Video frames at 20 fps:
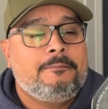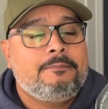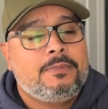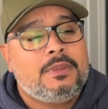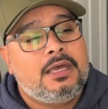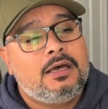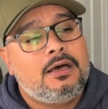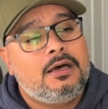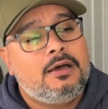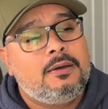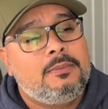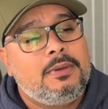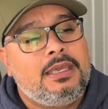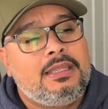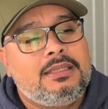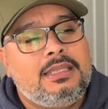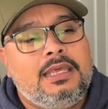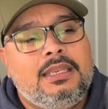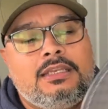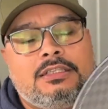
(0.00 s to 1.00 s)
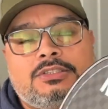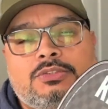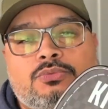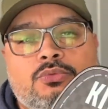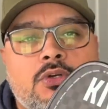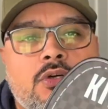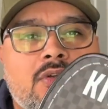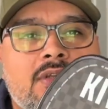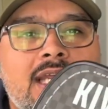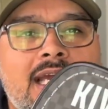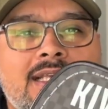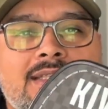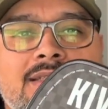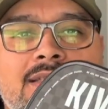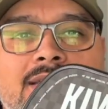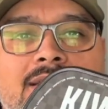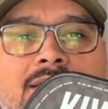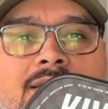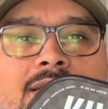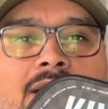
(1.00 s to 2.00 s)
And then it's real nice
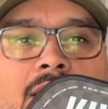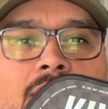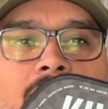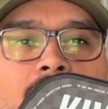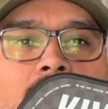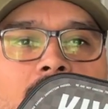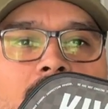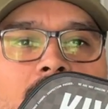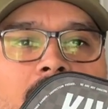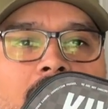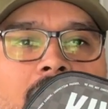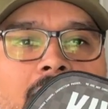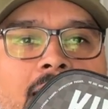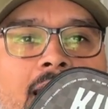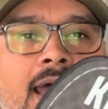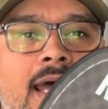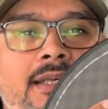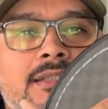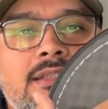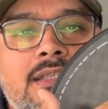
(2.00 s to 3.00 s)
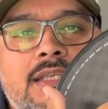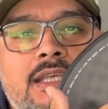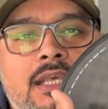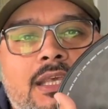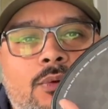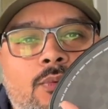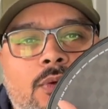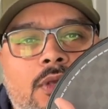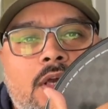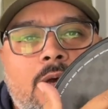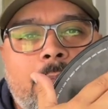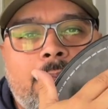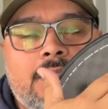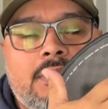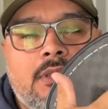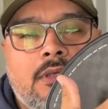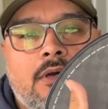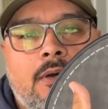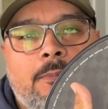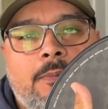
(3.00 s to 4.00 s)
and subtle. Has the kiwi
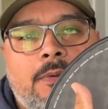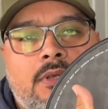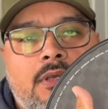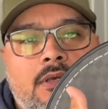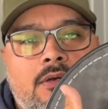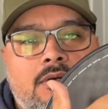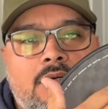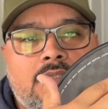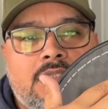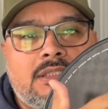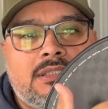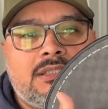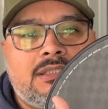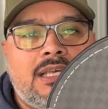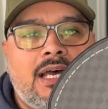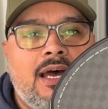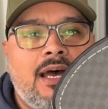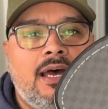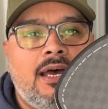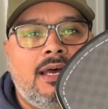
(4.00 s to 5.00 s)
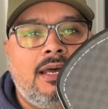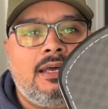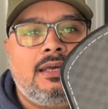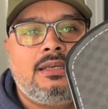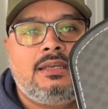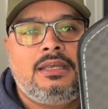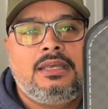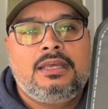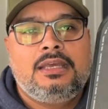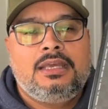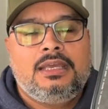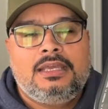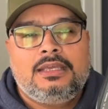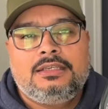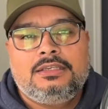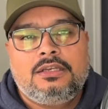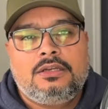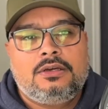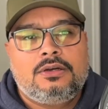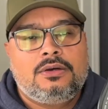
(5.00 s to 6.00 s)
up here on the side.
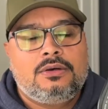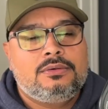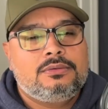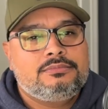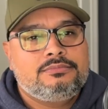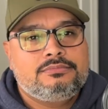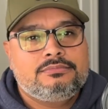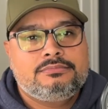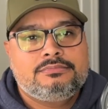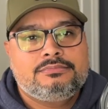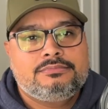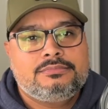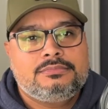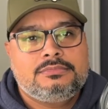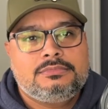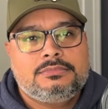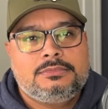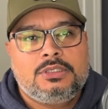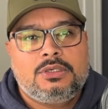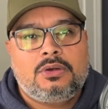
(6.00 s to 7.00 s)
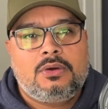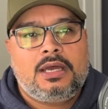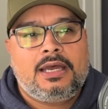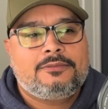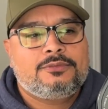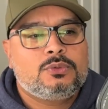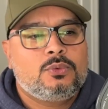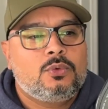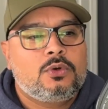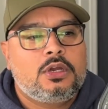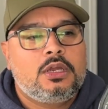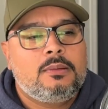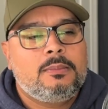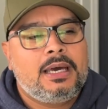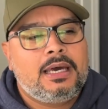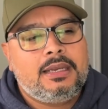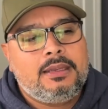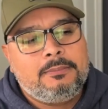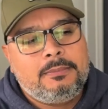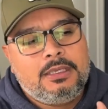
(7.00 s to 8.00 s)
You don't have to worry
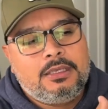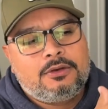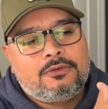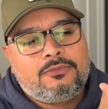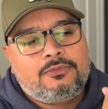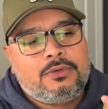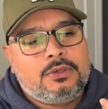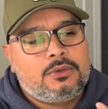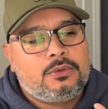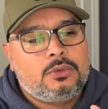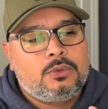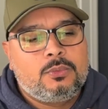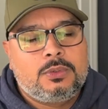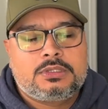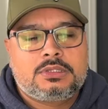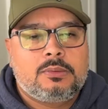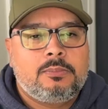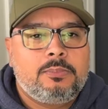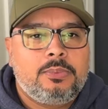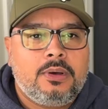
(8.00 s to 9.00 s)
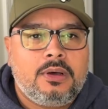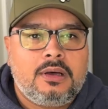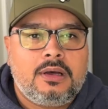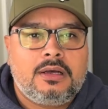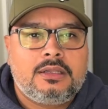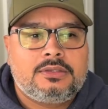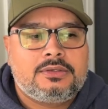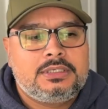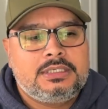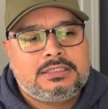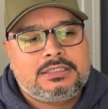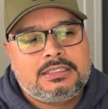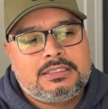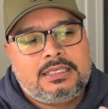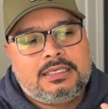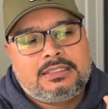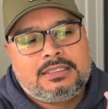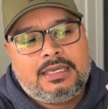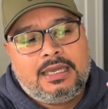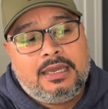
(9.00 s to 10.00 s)
about it interfering with the ball or anything
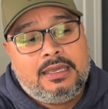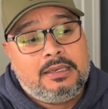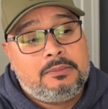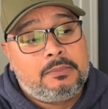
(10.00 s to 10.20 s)
like that.